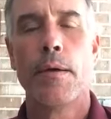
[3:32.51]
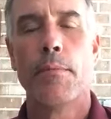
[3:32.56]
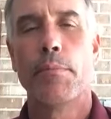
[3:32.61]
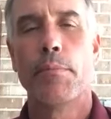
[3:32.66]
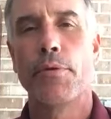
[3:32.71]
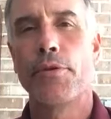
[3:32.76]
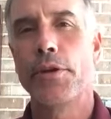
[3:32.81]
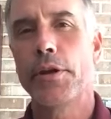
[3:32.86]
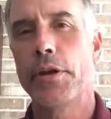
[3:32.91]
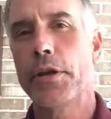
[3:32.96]

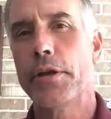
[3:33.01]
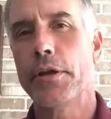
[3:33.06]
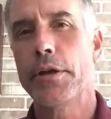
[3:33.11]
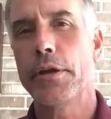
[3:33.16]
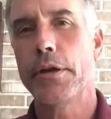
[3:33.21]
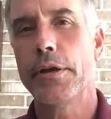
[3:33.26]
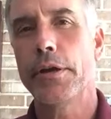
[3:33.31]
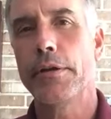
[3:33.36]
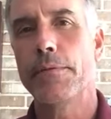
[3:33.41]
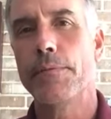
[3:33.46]
But then
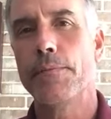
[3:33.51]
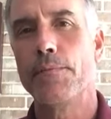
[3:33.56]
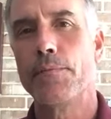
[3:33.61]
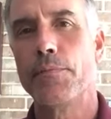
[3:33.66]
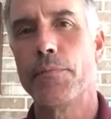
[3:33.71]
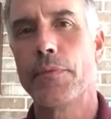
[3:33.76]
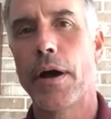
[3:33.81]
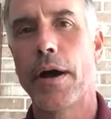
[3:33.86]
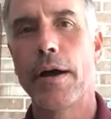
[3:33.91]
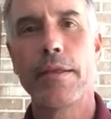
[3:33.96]
again,
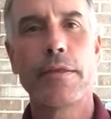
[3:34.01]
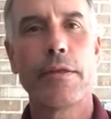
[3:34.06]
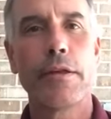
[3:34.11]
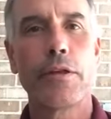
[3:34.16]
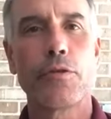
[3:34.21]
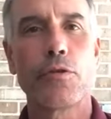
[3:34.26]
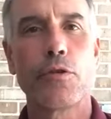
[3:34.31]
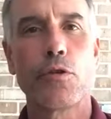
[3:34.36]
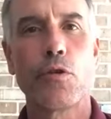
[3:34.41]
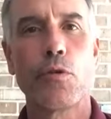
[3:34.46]
I
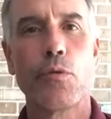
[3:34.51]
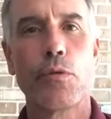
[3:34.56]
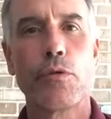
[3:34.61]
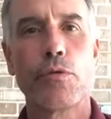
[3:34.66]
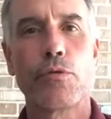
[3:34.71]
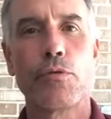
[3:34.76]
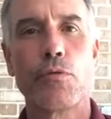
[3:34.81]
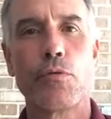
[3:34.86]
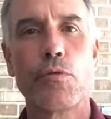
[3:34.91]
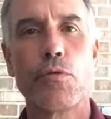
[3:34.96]
think they're going
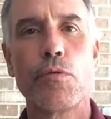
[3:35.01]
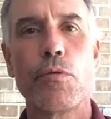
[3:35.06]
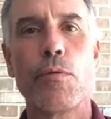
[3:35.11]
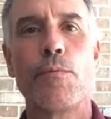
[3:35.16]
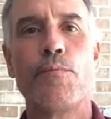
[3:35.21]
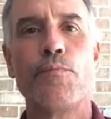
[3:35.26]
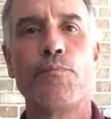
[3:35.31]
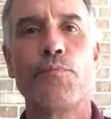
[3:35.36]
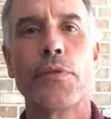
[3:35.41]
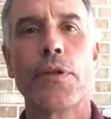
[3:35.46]
through
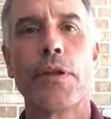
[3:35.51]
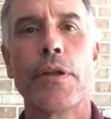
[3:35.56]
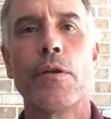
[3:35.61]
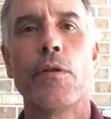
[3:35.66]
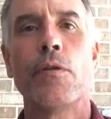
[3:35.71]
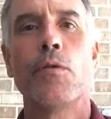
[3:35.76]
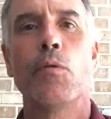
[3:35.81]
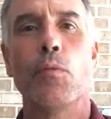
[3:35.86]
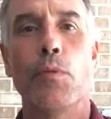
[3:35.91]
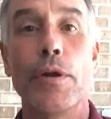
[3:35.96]

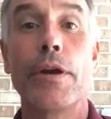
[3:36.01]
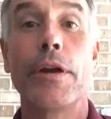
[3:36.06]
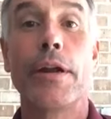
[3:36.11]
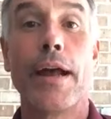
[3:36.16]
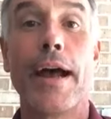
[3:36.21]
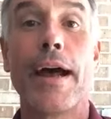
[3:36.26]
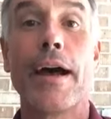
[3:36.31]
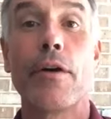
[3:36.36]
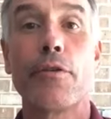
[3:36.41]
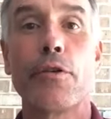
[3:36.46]
when and
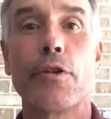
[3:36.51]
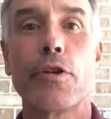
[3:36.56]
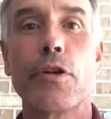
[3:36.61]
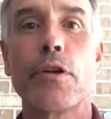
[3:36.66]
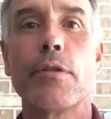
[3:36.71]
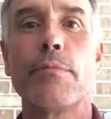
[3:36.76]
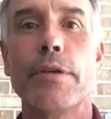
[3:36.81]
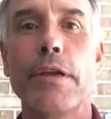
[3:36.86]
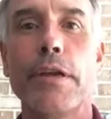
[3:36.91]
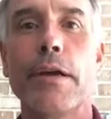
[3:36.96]
how they're going
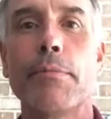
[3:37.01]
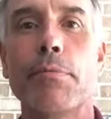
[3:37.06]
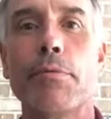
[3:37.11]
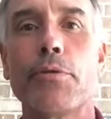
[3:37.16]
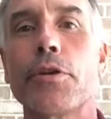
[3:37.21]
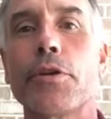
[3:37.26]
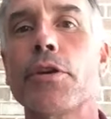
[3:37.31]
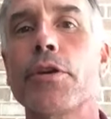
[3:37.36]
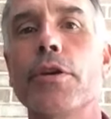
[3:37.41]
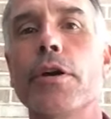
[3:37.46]
to be able
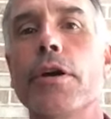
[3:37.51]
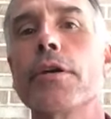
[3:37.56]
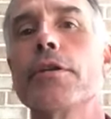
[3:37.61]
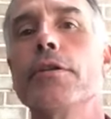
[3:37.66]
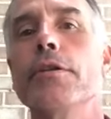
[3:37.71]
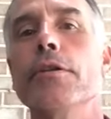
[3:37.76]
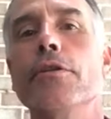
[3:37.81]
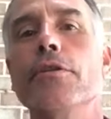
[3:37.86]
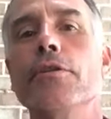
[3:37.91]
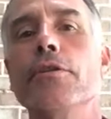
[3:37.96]
to conduct
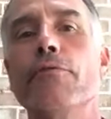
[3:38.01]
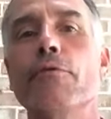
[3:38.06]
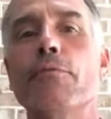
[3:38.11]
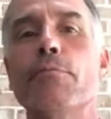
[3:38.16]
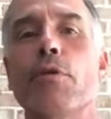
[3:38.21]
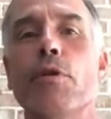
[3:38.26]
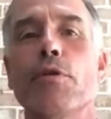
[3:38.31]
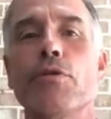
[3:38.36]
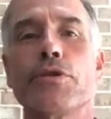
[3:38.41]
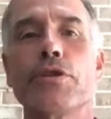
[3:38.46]
the
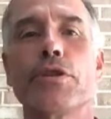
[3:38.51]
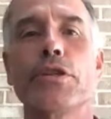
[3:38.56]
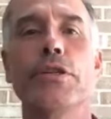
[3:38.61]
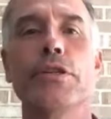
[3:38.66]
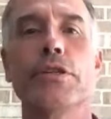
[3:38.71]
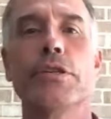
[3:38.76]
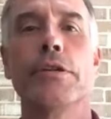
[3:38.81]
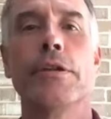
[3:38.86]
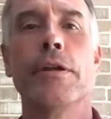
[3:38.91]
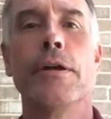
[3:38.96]
football
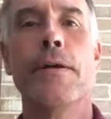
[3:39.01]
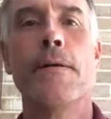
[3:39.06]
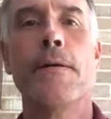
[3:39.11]
season